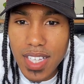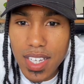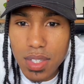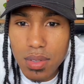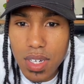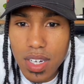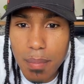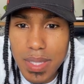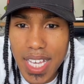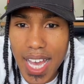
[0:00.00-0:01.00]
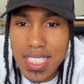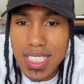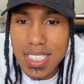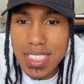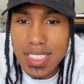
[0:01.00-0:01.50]
Thank you, Miss
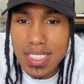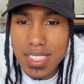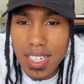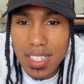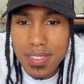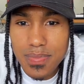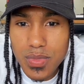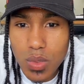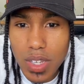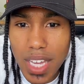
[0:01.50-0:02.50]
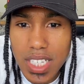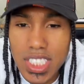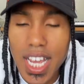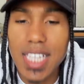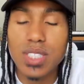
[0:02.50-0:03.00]
Ashley Duh.
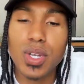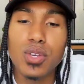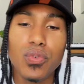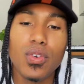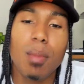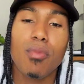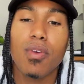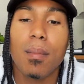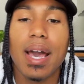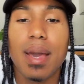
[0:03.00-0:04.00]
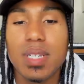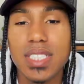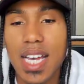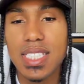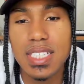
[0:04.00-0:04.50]
Jazzy, where you from? I'm from
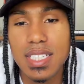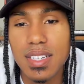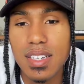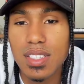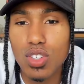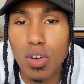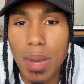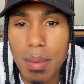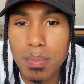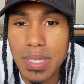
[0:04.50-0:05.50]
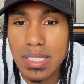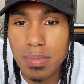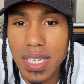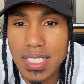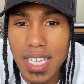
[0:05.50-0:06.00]
Miami, Jazzy. North Miami Beach
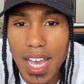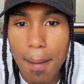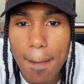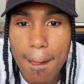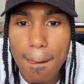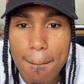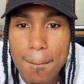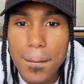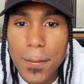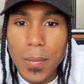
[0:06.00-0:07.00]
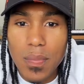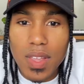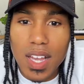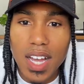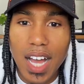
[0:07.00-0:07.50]
to be exact.
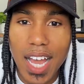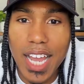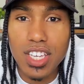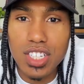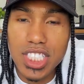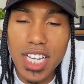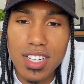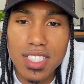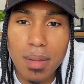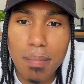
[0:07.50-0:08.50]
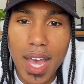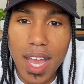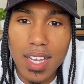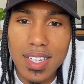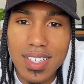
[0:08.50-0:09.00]
I like your chairs in the
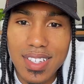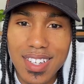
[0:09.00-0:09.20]
back.